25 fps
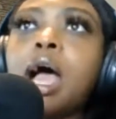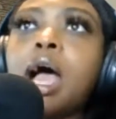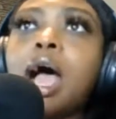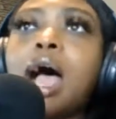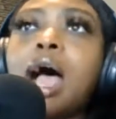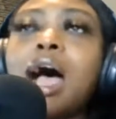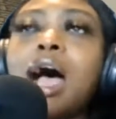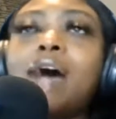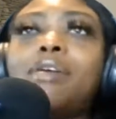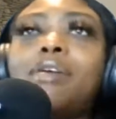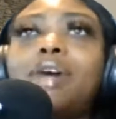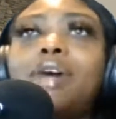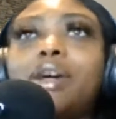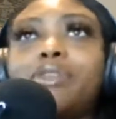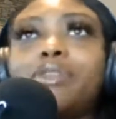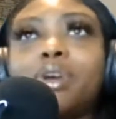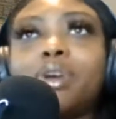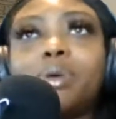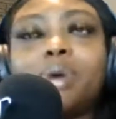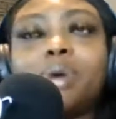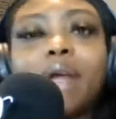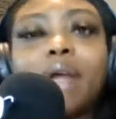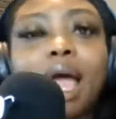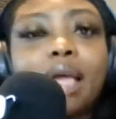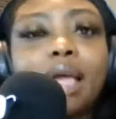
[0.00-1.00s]

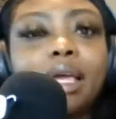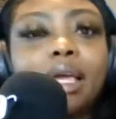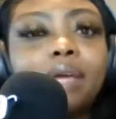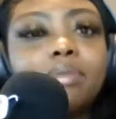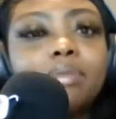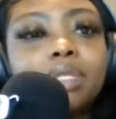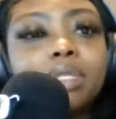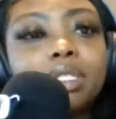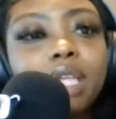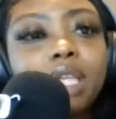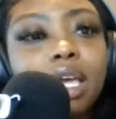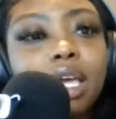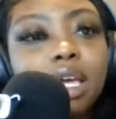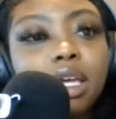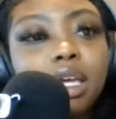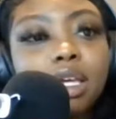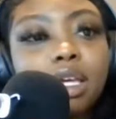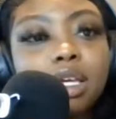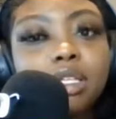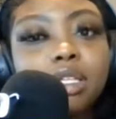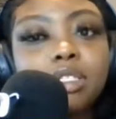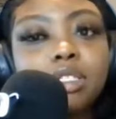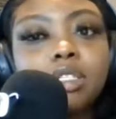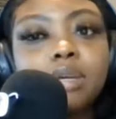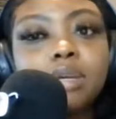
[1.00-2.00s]
However, what I am saying
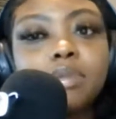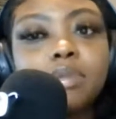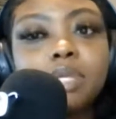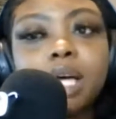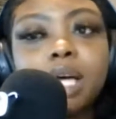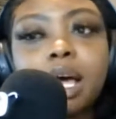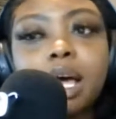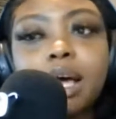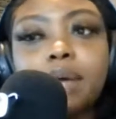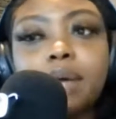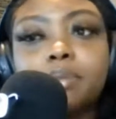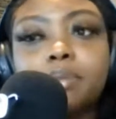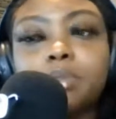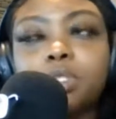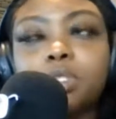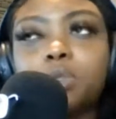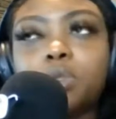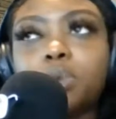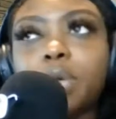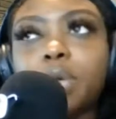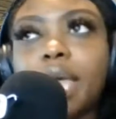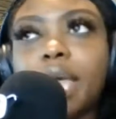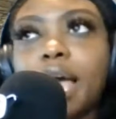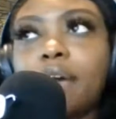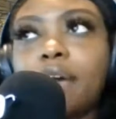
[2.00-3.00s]
is sometimes
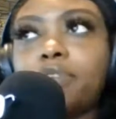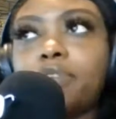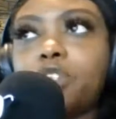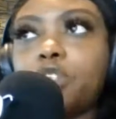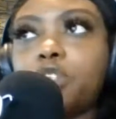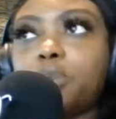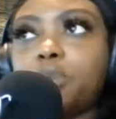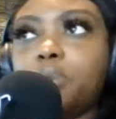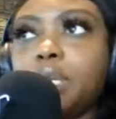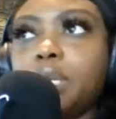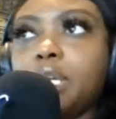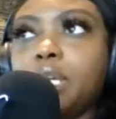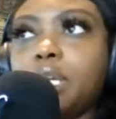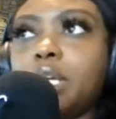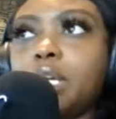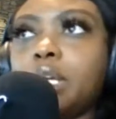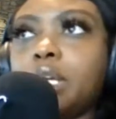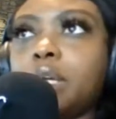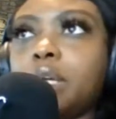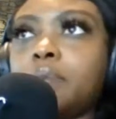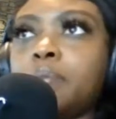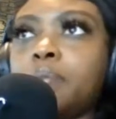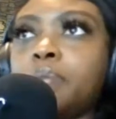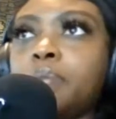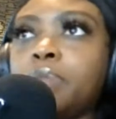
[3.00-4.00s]
we have to
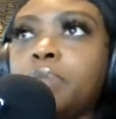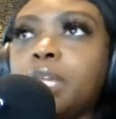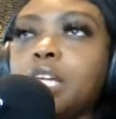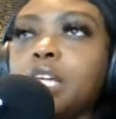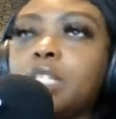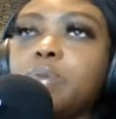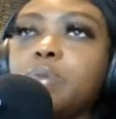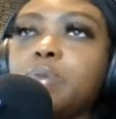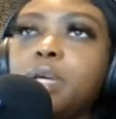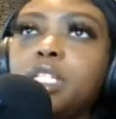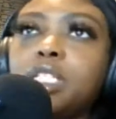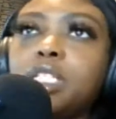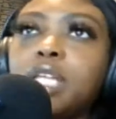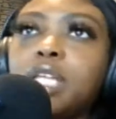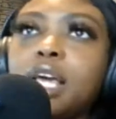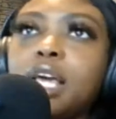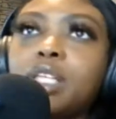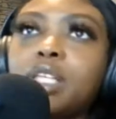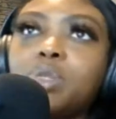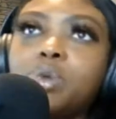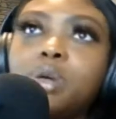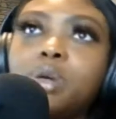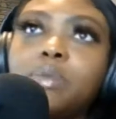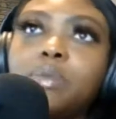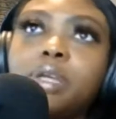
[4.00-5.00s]
be, especially
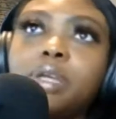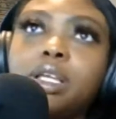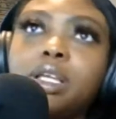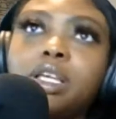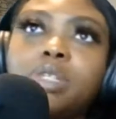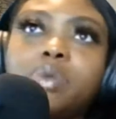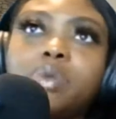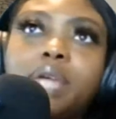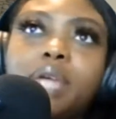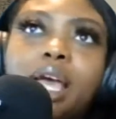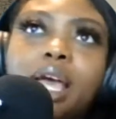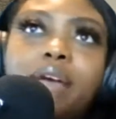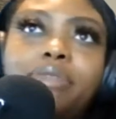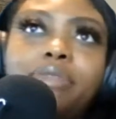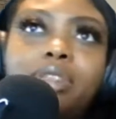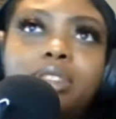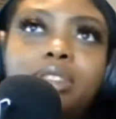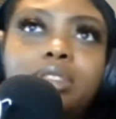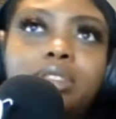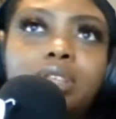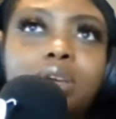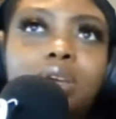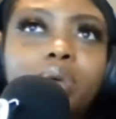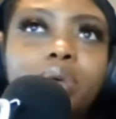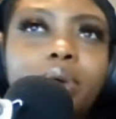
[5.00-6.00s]
as women, because we have this
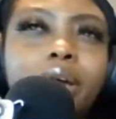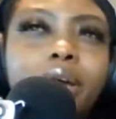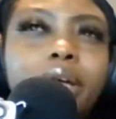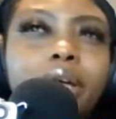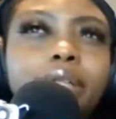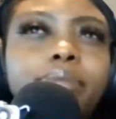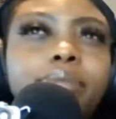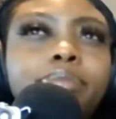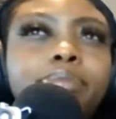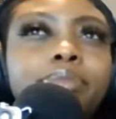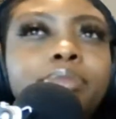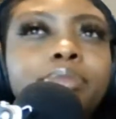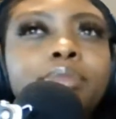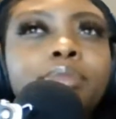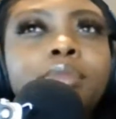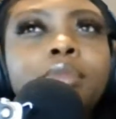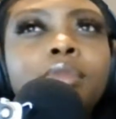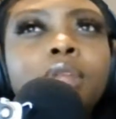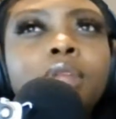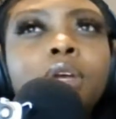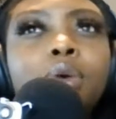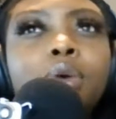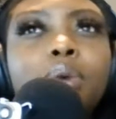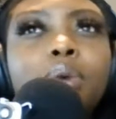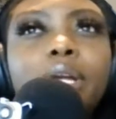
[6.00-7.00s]
thing where
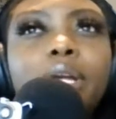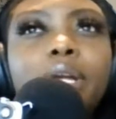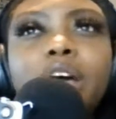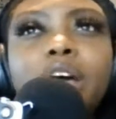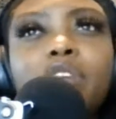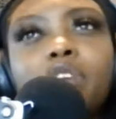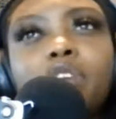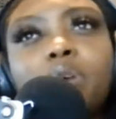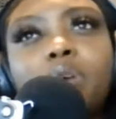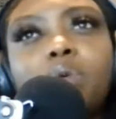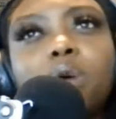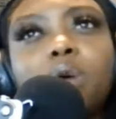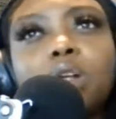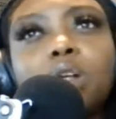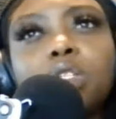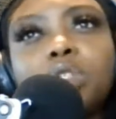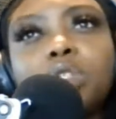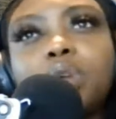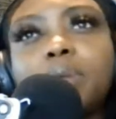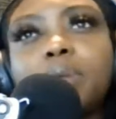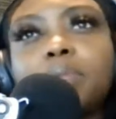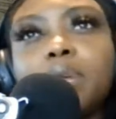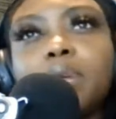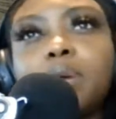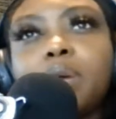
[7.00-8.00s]
we never want
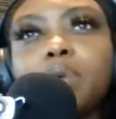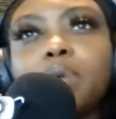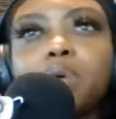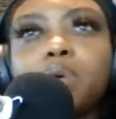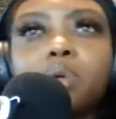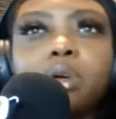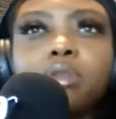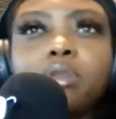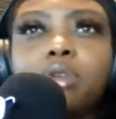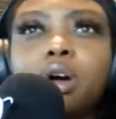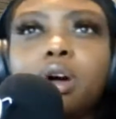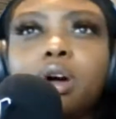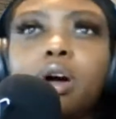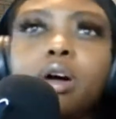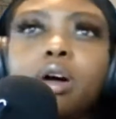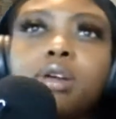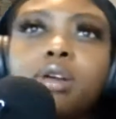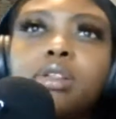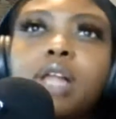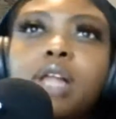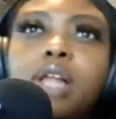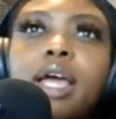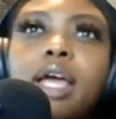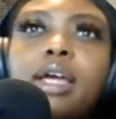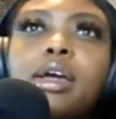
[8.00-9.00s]
to admit when we're wrong.
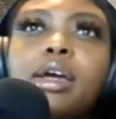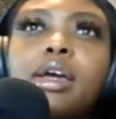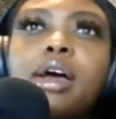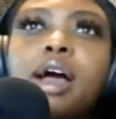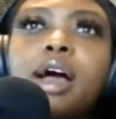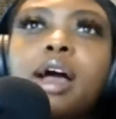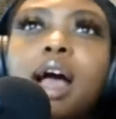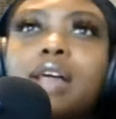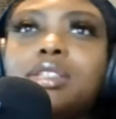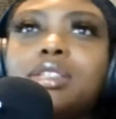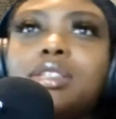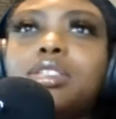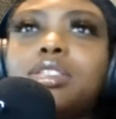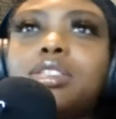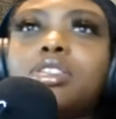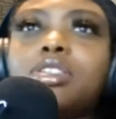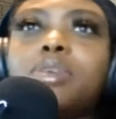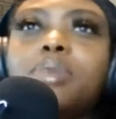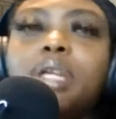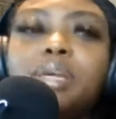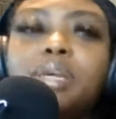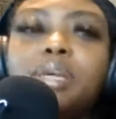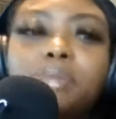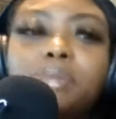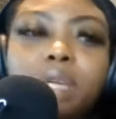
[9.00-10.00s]
Like, I see so
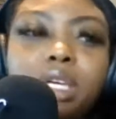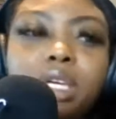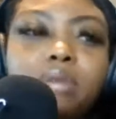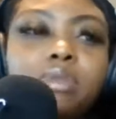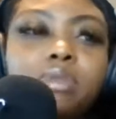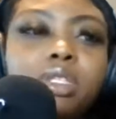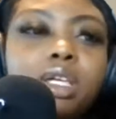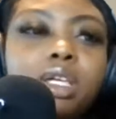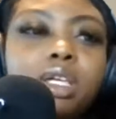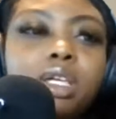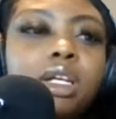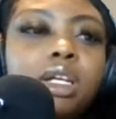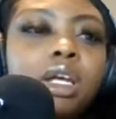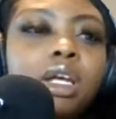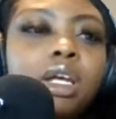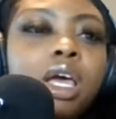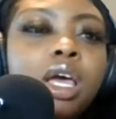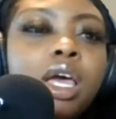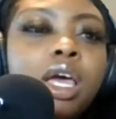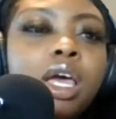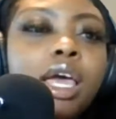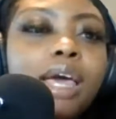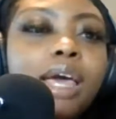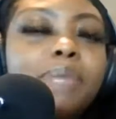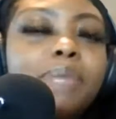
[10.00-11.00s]
many memes and
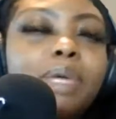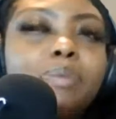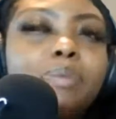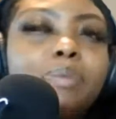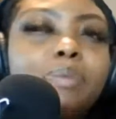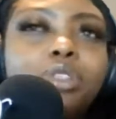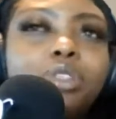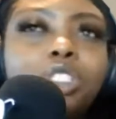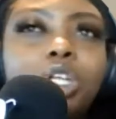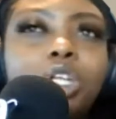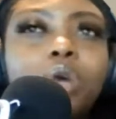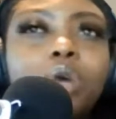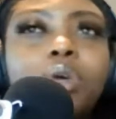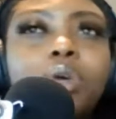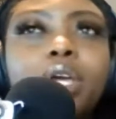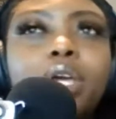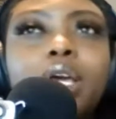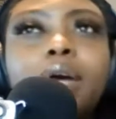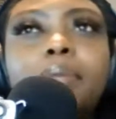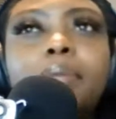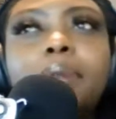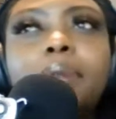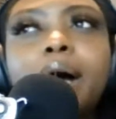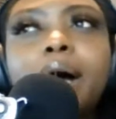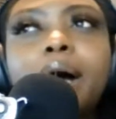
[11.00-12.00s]
people
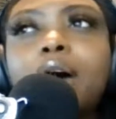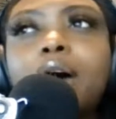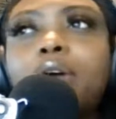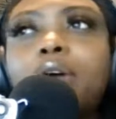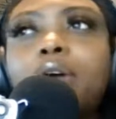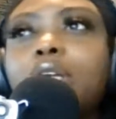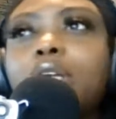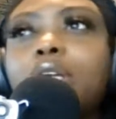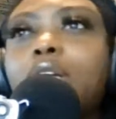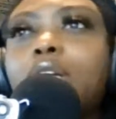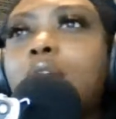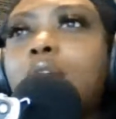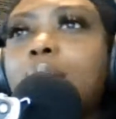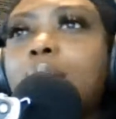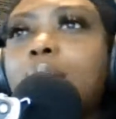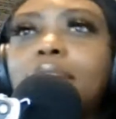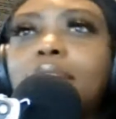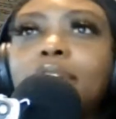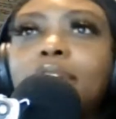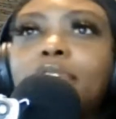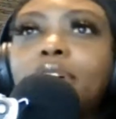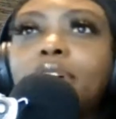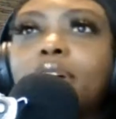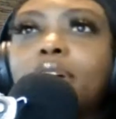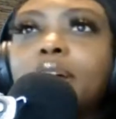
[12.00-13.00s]
joking about, I'm
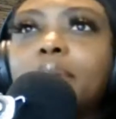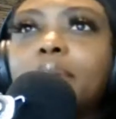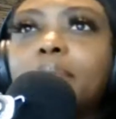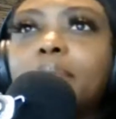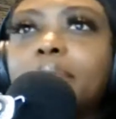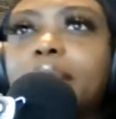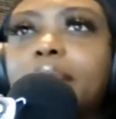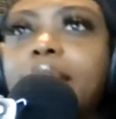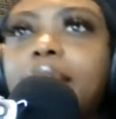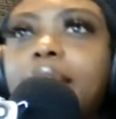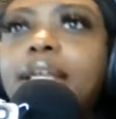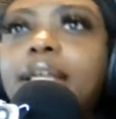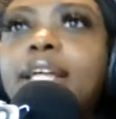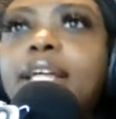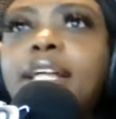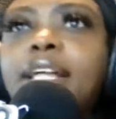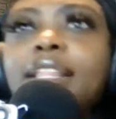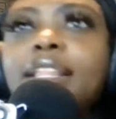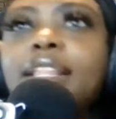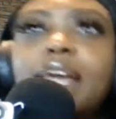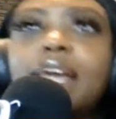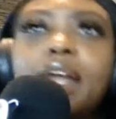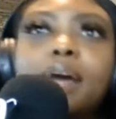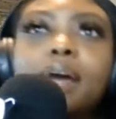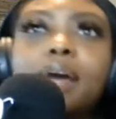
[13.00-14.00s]
never going to admit
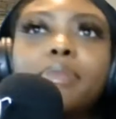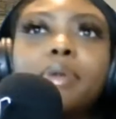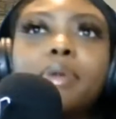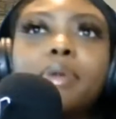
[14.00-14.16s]
that I'm the